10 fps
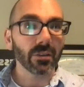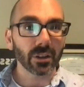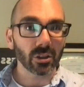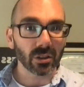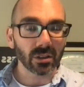
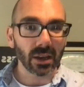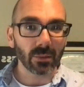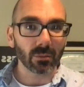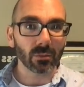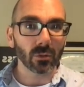finish the
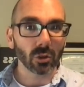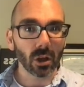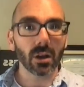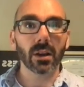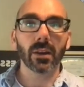time
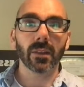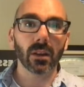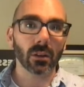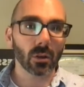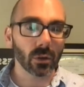log and
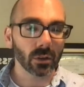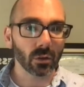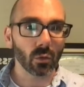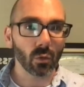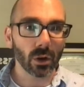then go
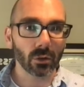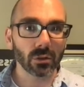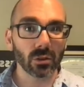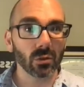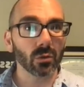into
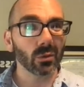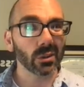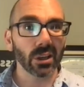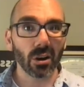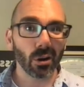102 to
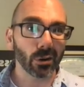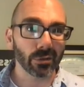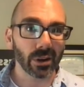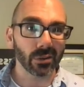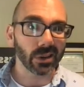really carve out